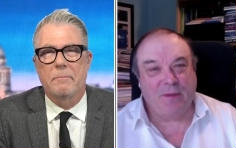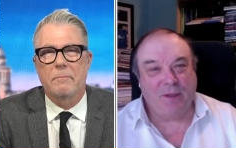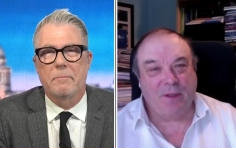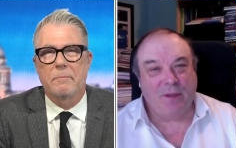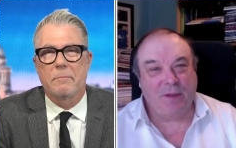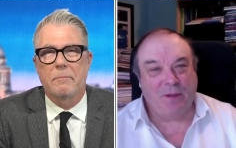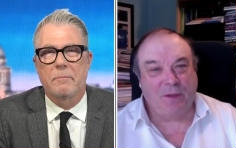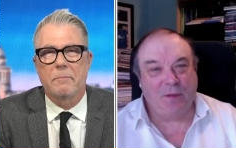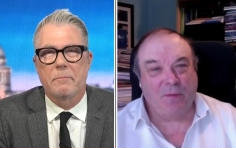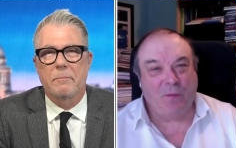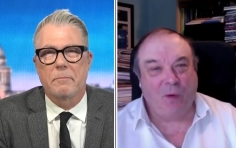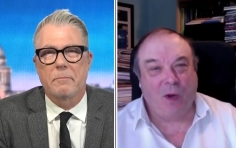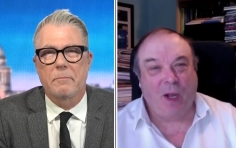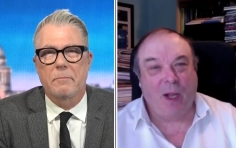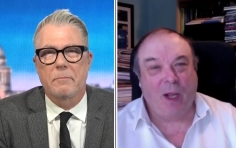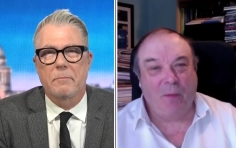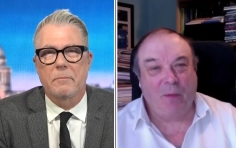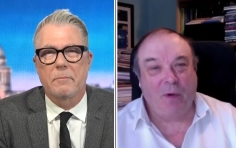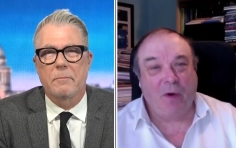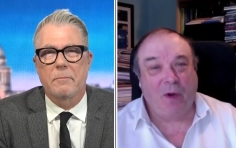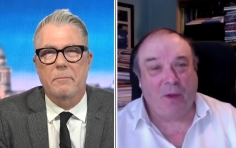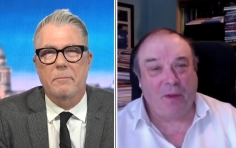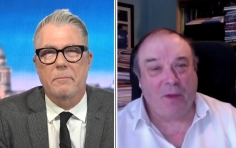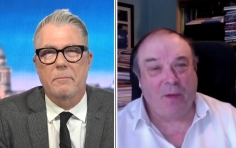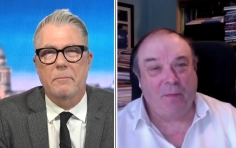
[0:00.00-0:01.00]
Speaker 1: to why
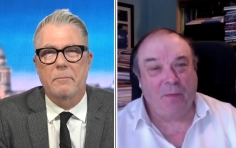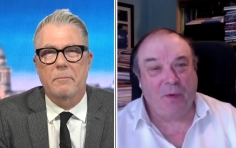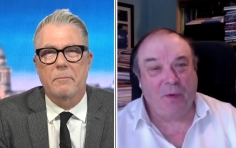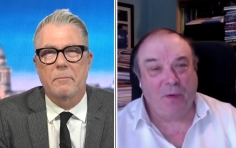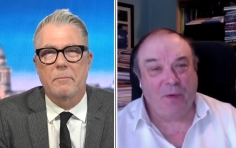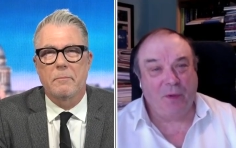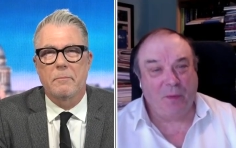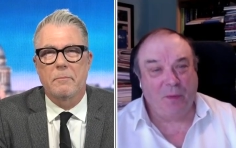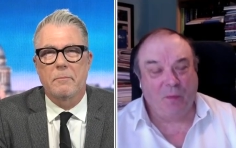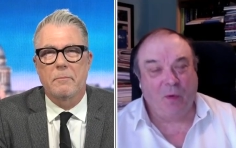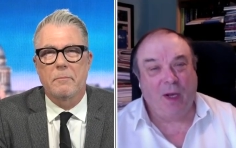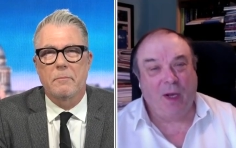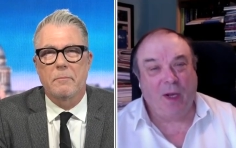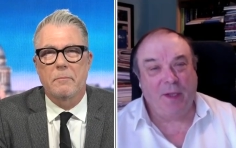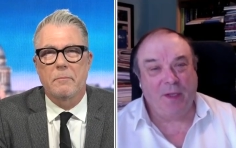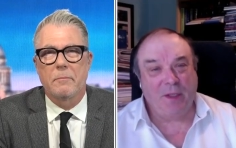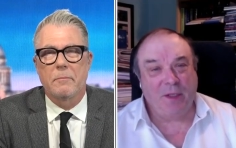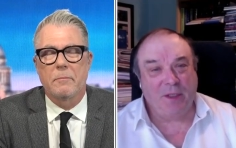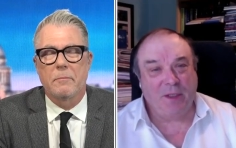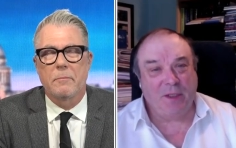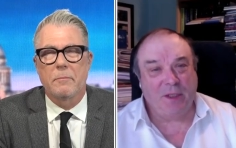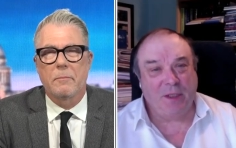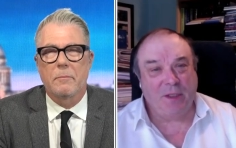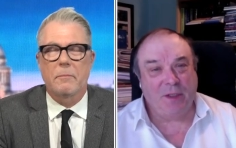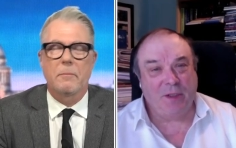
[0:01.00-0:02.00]
we're on the moon and why this
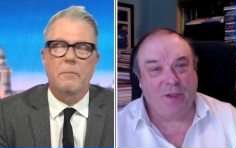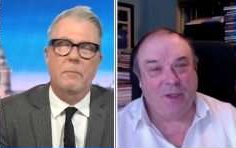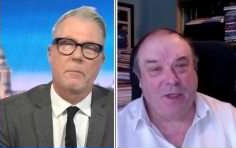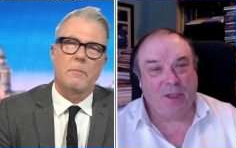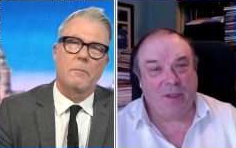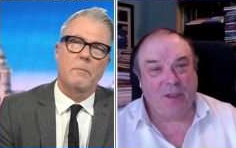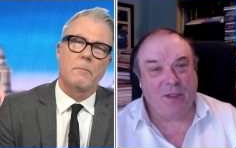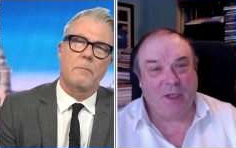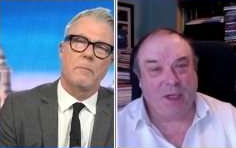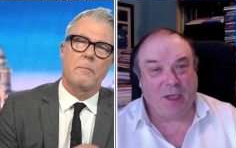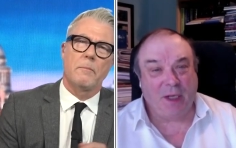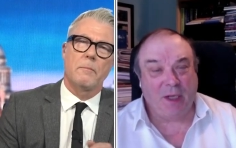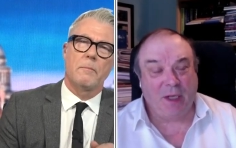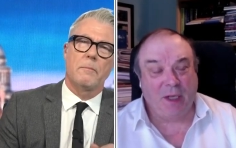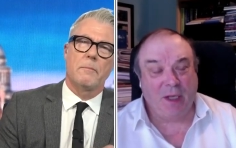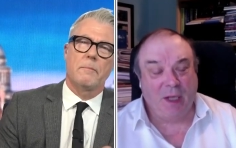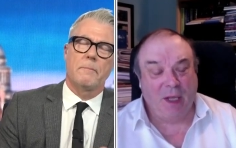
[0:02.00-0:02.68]
is interesting.